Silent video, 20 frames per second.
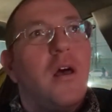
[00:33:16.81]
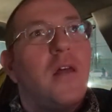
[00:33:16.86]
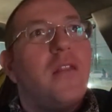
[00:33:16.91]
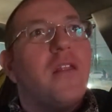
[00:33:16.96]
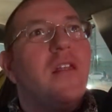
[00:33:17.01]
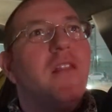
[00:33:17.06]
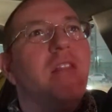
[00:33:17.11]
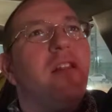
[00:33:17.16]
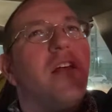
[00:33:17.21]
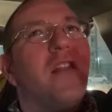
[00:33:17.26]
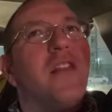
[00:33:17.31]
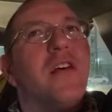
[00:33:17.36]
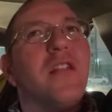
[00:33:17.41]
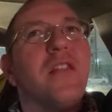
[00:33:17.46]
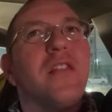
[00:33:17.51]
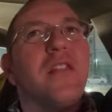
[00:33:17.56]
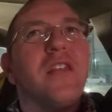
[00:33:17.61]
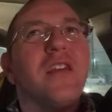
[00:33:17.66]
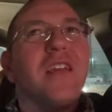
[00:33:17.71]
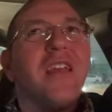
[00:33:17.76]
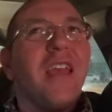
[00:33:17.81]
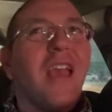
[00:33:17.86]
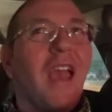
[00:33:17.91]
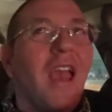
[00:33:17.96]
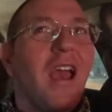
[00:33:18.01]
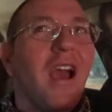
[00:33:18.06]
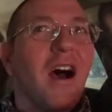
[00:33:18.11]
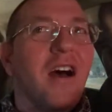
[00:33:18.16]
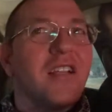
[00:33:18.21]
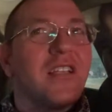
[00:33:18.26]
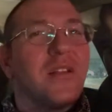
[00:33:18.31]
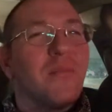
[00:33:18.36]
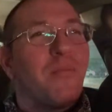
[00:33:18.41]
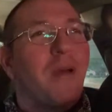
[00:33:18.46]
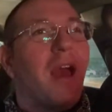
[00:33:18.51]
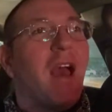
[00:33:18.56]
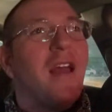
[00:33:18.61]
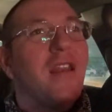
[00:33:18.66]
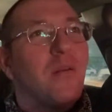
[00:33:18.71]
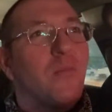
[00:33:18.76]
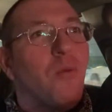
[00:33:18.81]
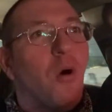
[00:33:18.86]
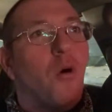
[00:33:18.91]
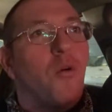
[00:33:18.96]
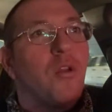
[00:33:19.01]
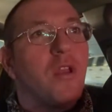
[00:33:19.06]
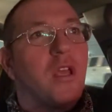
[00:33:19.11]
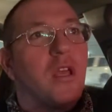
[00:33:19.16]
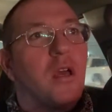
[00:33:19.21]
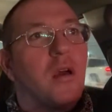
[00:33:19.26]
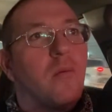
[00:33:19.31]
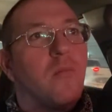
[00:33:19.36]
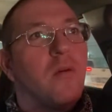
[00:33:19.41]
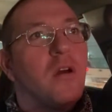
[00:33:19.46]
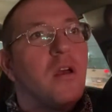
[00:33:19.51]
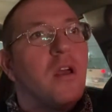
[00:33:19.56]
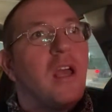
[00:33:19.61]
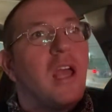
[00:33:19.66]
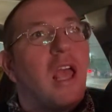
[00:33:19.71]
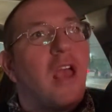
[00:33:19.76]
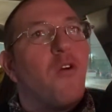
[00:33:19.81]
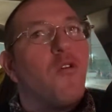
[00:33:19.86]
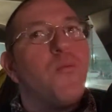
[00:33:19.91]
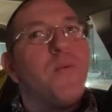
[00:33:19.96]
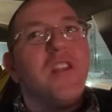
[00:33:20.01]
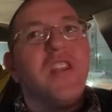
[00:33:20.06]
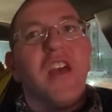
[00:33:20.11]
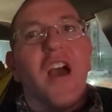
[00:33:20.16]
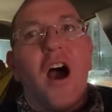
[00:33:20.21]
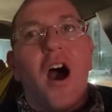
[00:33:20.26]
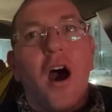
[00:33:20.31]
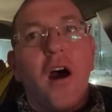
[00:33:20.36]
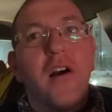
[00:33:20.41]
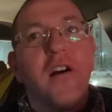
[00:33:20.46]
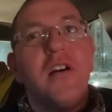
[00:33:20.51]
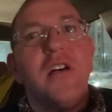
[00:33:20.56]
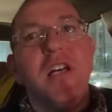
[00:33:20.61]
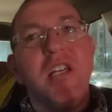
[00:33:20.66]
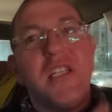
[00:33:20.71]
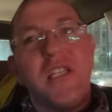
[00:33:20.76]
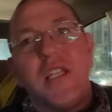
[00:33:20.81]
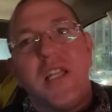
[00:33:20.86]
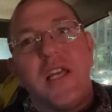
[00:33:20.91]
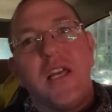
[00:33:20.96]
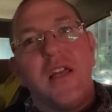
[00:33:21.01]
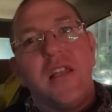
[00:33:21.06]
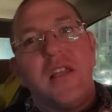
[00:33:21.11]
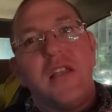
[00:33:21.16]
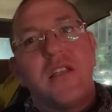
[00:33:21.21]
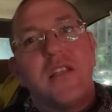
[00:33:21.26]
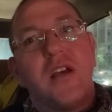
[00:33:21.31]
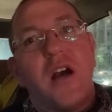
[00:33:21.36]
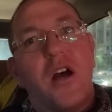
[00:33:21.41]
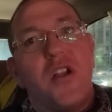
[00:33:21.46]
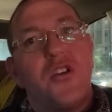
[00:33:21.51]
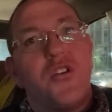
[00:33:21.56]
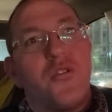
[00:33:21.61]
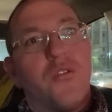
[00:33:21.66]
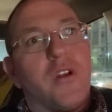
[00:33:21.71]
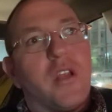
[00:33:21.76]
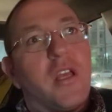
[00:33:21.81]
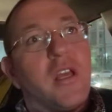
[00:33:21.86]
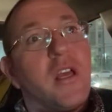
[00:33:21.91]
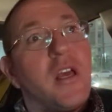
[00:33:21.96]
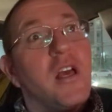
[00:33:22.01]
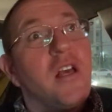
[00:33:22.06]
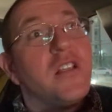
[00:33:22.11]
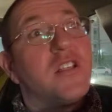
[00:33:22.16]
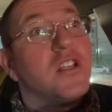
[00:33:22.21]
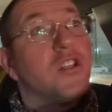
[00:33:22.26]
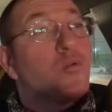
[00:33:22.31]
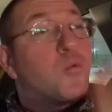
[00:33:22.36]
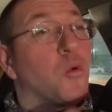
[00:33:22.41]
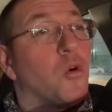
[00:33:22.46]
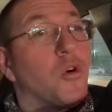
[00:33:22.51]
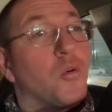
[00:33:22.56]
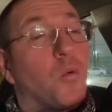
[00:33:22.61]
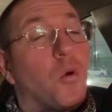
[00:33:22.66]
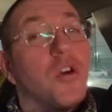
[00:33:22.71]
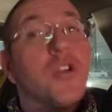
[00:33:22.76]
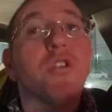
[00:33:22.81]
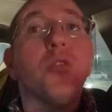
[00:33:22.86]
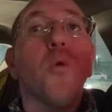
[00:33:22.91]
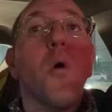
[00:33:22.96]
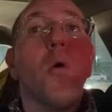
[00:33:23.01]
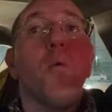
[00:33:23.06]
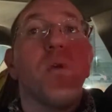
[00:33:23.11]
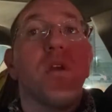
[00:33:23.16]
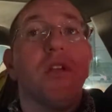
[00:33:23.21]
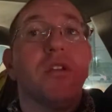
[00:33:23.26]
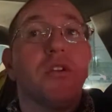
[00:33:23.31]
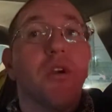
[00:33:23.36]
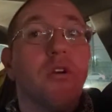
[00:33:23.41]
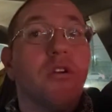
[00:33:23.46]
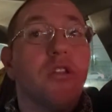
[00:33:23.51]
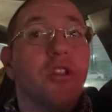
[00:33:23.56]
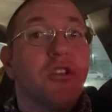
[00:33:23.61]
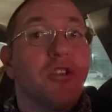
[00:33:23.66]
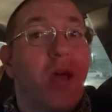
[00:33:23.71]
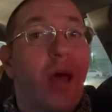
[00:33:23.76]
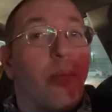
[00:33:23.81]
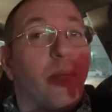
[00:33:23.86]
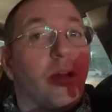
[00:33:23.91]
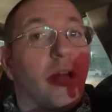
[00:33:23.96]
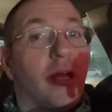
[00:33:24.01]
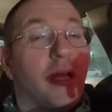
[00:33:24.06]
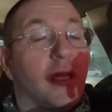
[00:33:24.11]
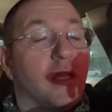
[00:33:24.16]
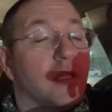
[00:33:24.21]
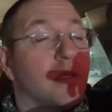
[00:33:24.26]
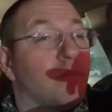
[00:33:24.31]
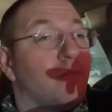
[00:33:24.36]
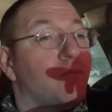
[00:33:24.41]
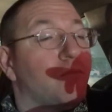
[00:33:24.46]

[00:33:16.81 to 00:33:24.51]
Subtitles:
the chaos, the pandemonium, it would be the ugliest thing in this country since World War II when we interned the Japanese.